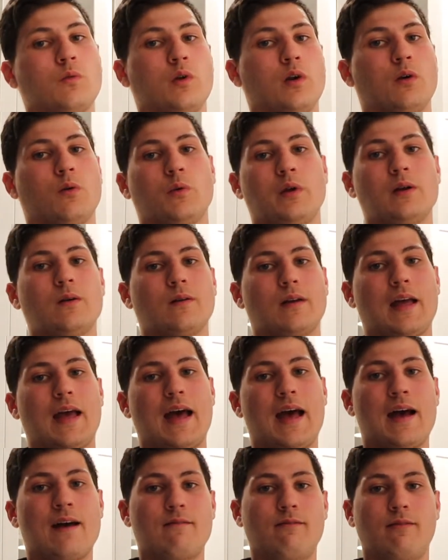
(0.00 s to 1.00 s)
where we don't
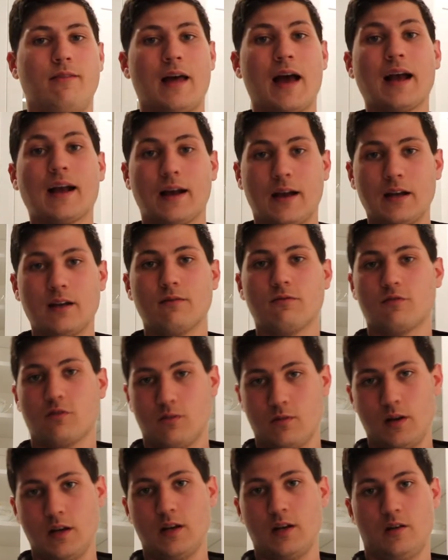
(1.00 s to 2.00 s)
have that kind of
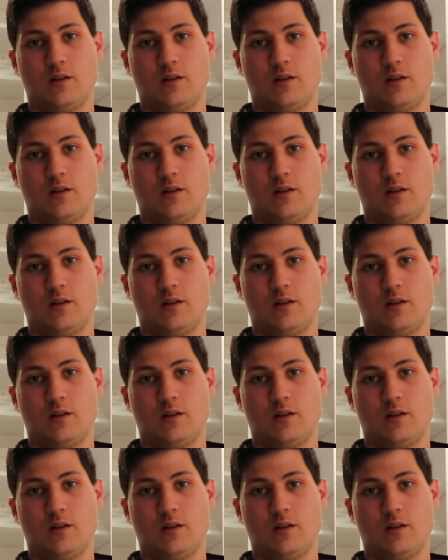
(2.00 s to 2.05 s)
terrain.